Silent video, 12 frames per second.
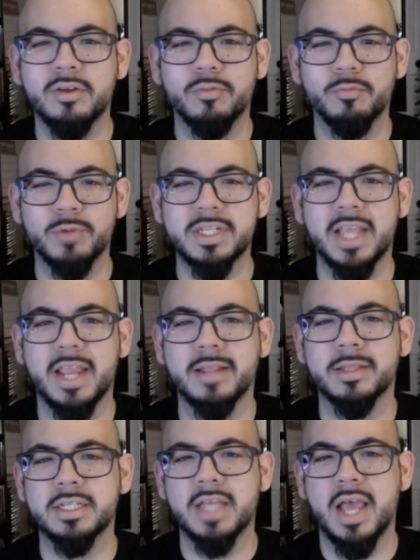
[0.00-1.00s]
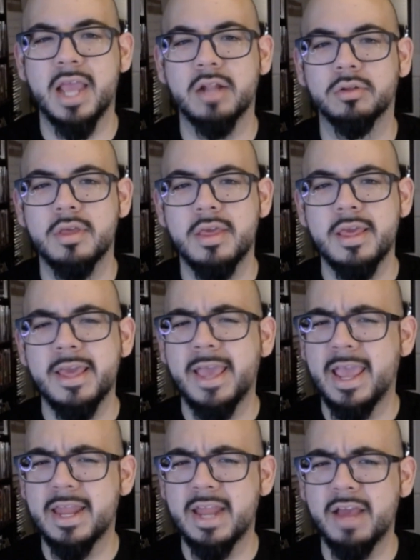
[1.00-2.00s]
retain the title.
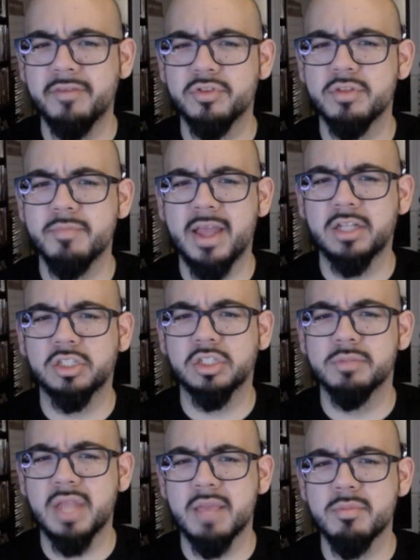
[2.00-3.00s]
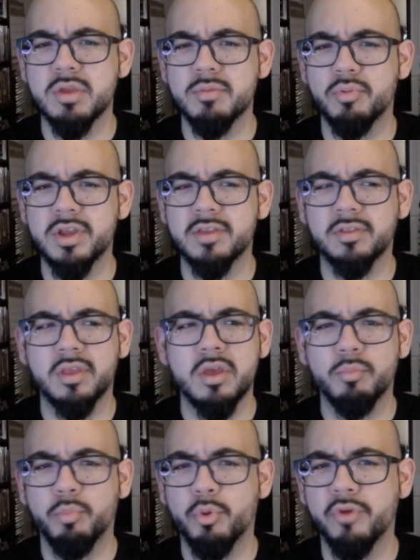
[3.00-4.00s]
And after the matchup, Damian Priest
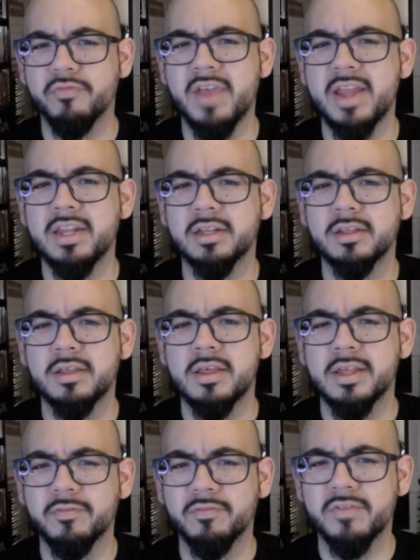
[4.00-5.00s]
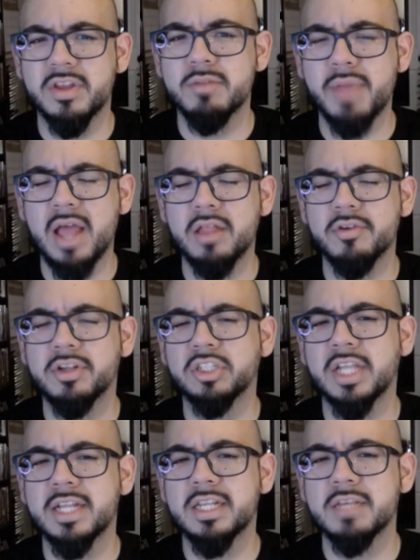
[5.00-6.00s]
prevented Finn Balor and
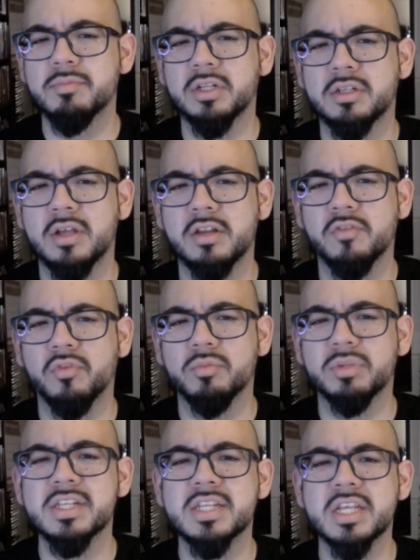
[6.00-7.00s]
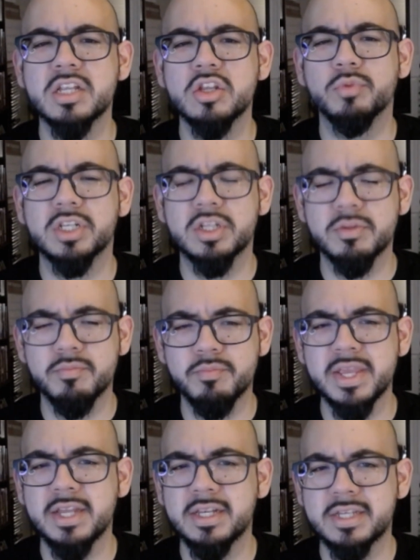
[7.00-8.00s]
JD McDonagh from continuing to
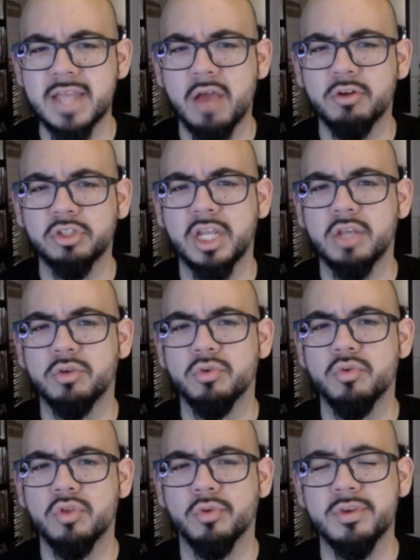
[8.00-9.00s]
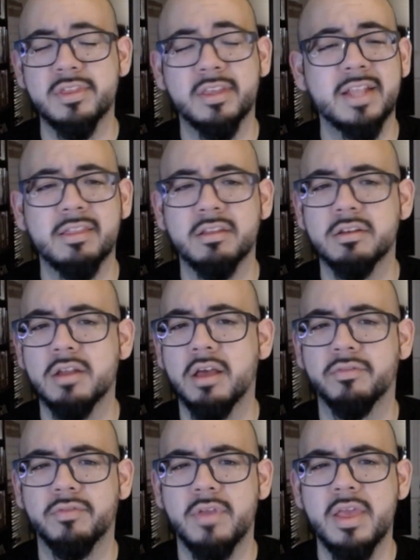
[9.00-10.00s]
beat down Jey Uso. He said, "That's
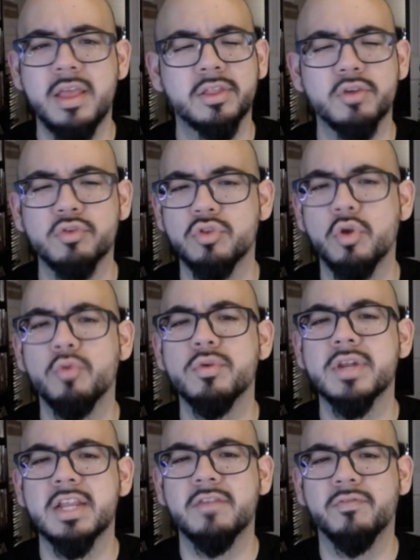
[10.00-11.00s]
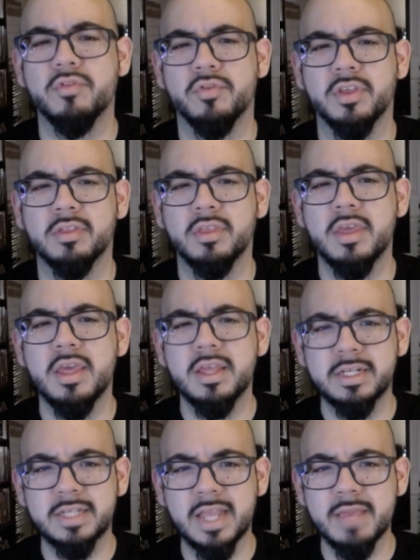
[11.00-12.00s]
enough. There's no need for this."
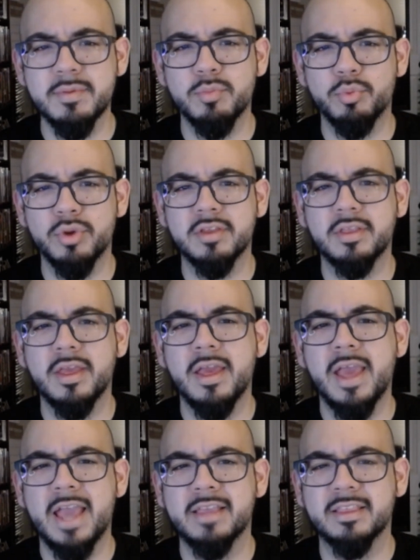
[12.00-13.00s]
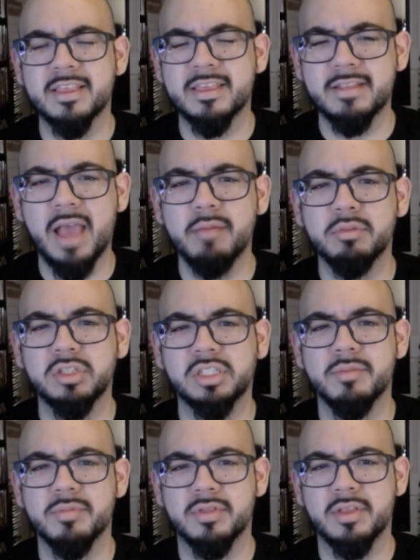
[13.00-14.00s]
Damian Priest has established
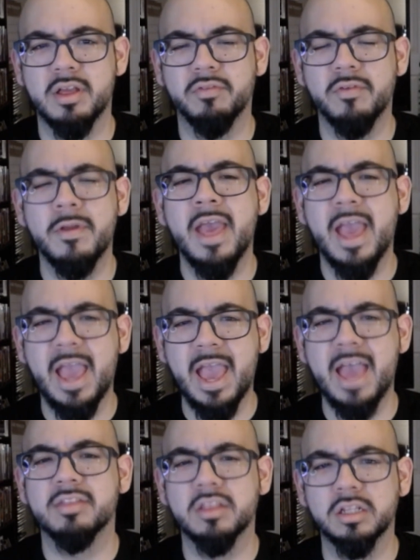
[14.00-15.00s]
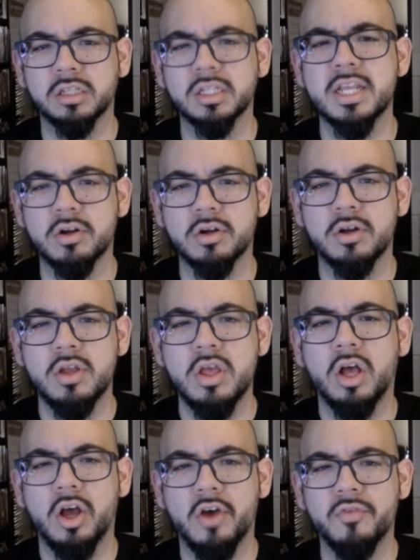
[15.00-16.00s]
himself as the leader
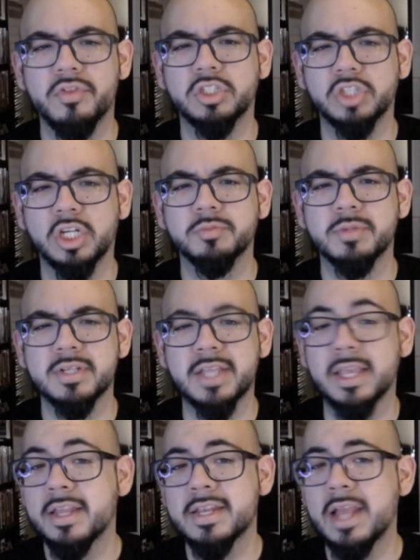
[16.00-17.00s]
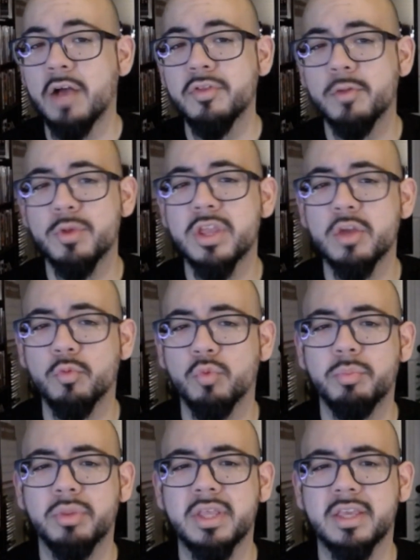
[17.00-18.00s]
of the Judgment Day. Now that Rhea
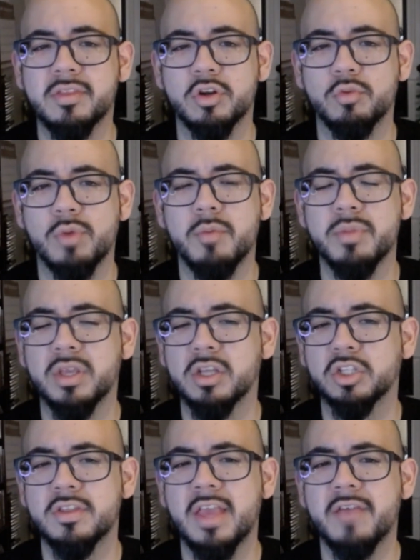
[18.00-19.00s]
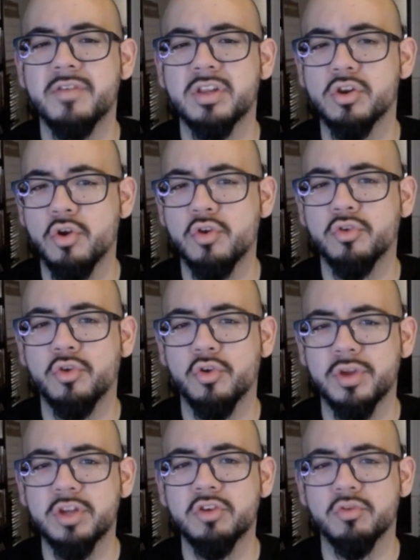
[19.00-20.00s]
Ripley isn't around because she's having to nurse her
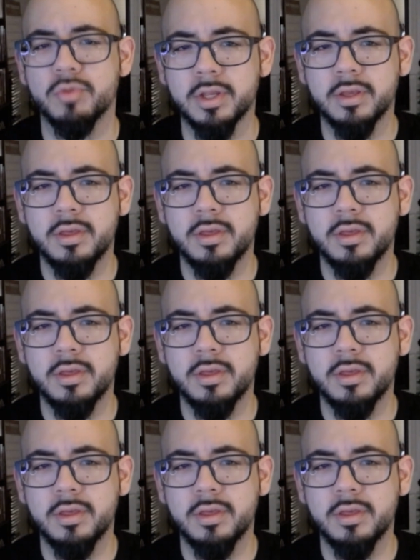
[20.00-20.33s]
injury,